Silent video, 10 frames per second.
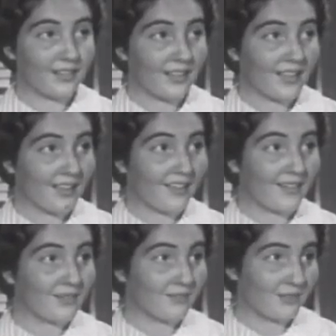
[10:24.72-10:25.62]
on Jean's
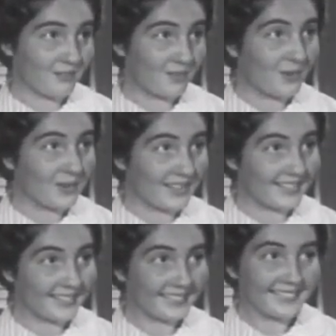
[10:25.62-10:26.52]
thoughts, for
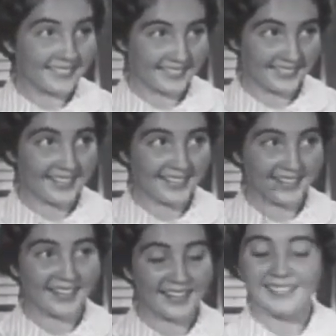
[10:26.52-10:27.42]
example, but,